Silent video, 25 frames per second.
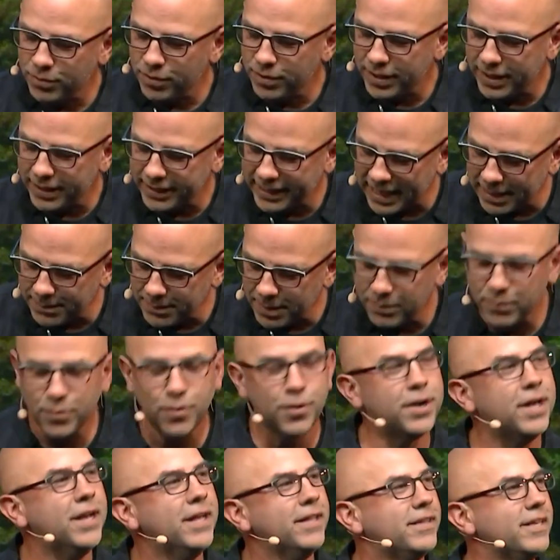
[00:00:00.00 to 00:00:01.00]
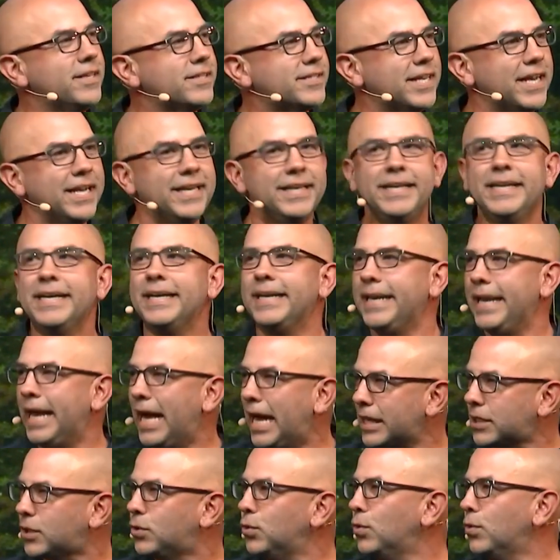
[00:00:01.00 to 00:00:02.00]
board. I came on board. This idea,
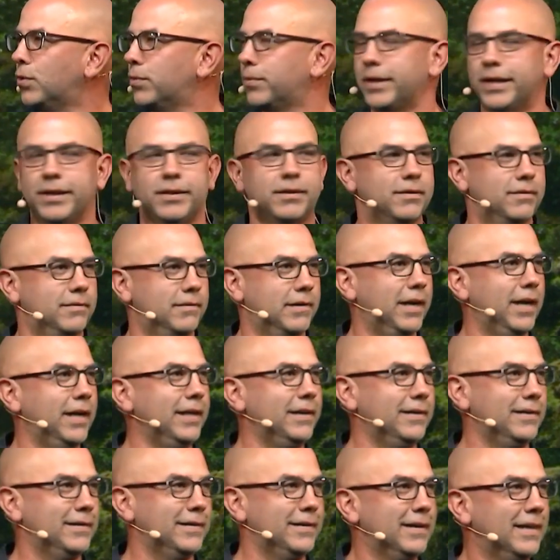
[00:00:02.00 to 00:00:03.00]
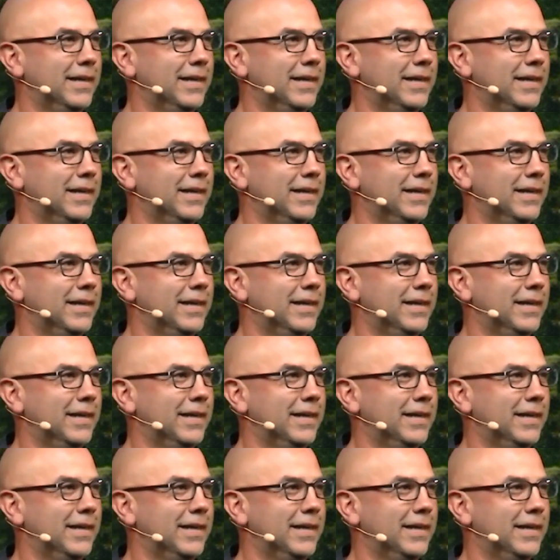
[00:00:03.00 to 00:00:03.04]
not cool with, right?